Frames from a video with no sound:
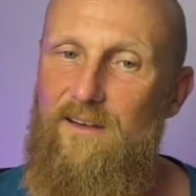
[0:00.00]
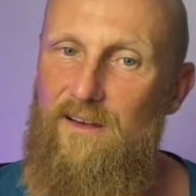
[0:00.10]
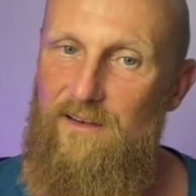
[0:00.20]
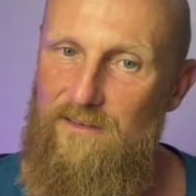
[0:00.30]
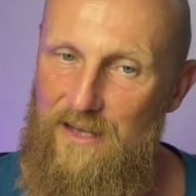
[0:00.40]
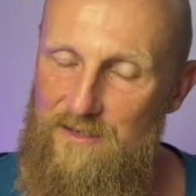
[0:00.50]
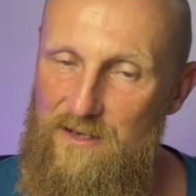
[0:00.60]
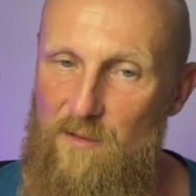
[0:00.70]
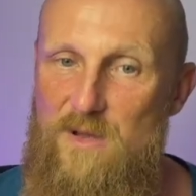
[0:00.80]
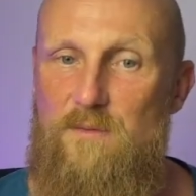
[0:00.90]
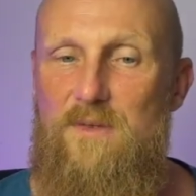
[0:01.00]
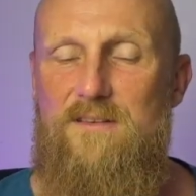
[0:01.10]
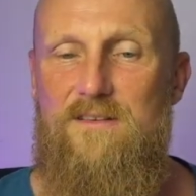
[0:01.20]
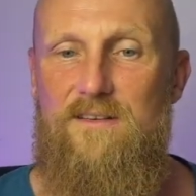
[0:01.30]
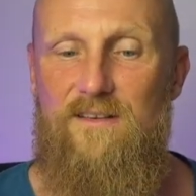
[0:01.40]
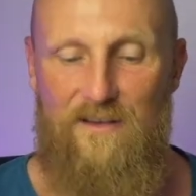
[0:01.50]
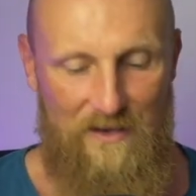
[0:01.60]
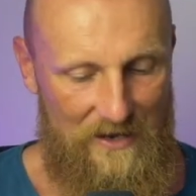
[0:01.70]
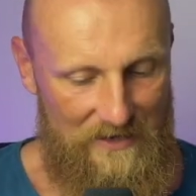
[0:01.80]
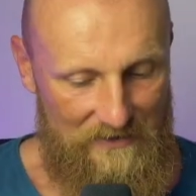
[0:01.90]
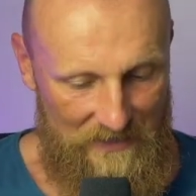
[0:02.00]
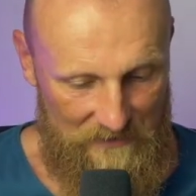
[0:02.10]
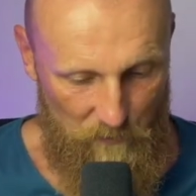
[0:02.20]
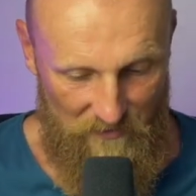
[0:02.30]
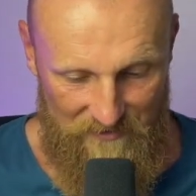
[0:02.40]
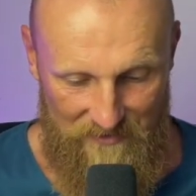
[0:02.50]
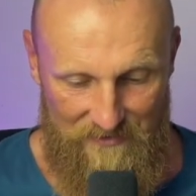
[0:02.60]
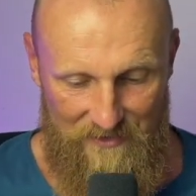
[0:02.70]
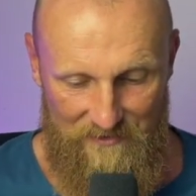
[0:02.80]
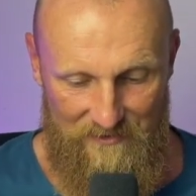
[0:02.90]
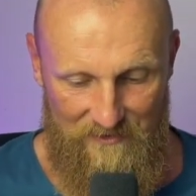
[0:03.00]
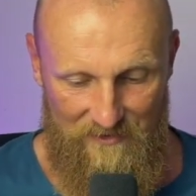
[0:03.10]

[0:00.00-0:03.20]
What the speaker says: It takes commitment. It takes persistence.